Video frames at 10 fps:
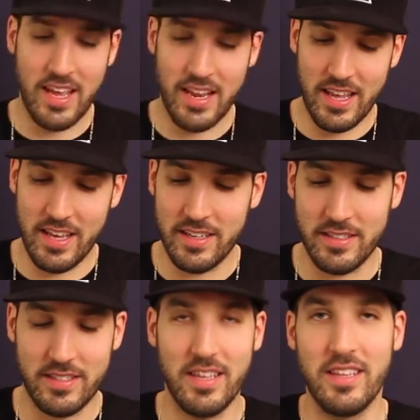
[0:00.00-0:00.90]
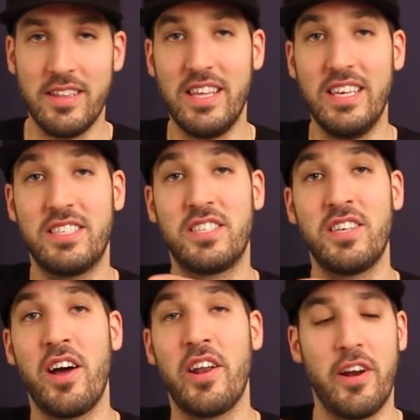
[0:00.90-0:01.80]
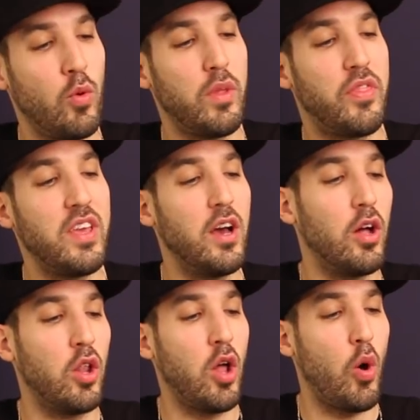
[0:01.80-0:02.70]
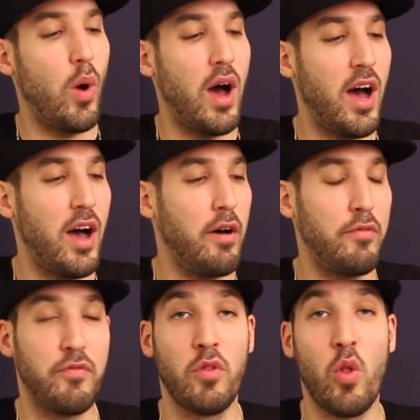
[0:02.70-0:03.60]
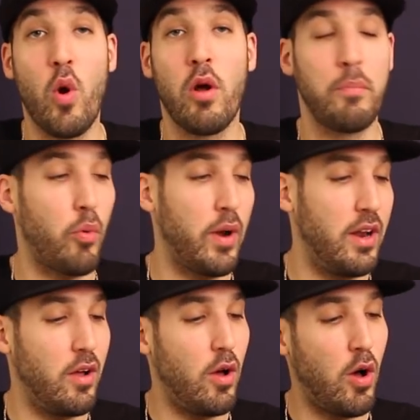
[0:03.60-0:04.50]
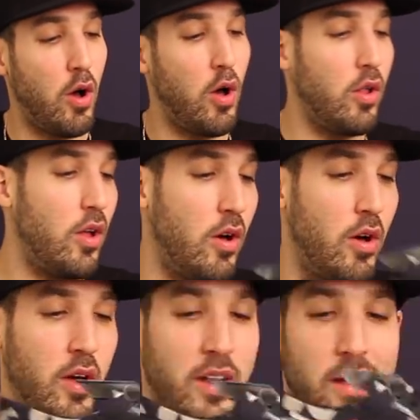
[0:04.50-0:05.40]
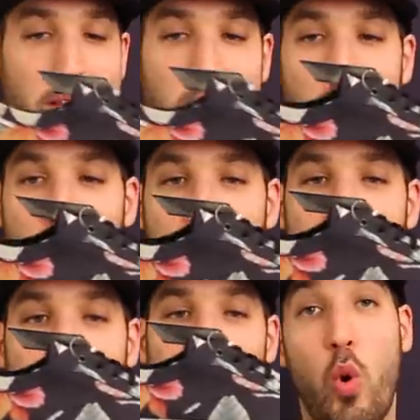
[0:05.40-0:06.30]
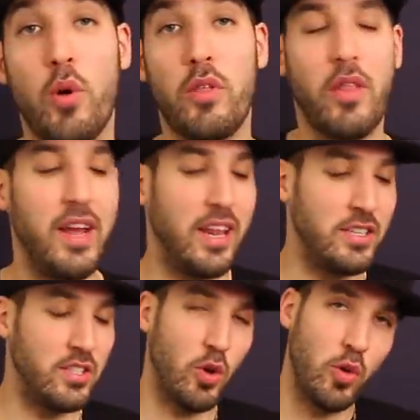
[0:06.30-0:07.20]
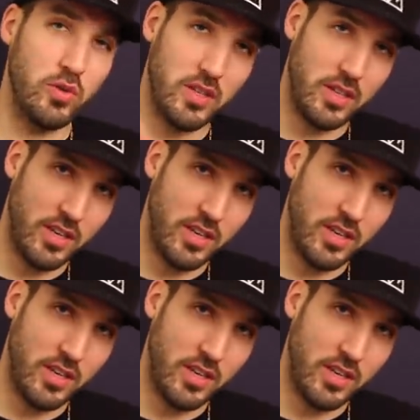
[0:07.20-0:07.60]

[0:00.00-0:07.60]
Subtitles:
it is the Sutter with the Aloha floral print all on the upper. Ortholite insoles,